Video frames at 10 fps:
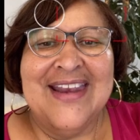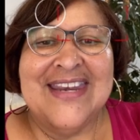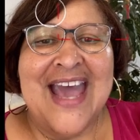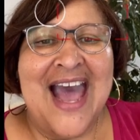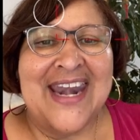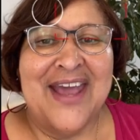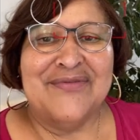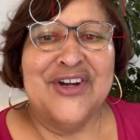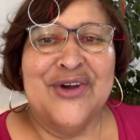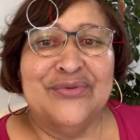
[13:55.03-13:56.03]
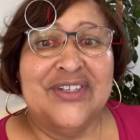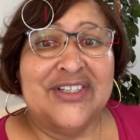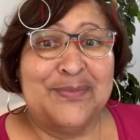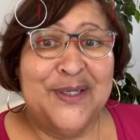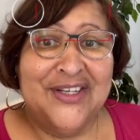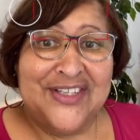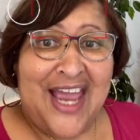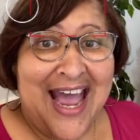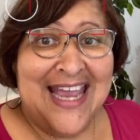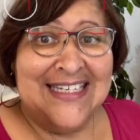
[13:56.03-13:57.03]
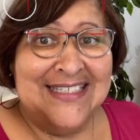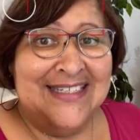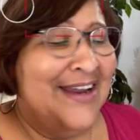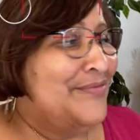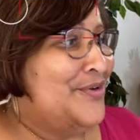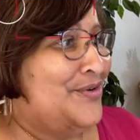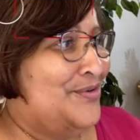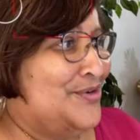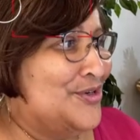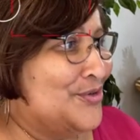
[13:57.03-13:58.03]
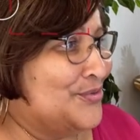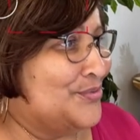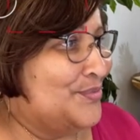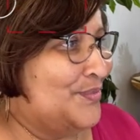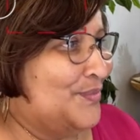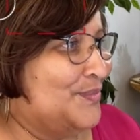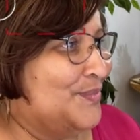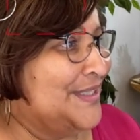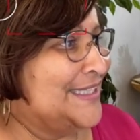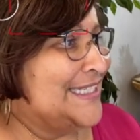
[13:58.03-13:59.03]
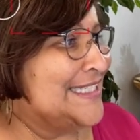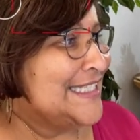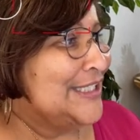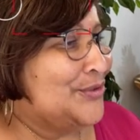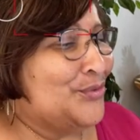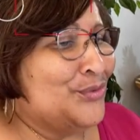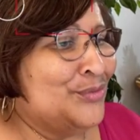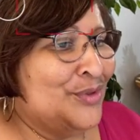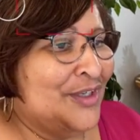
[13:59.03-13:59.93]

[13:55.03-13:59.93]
not have known this because I never knew what these little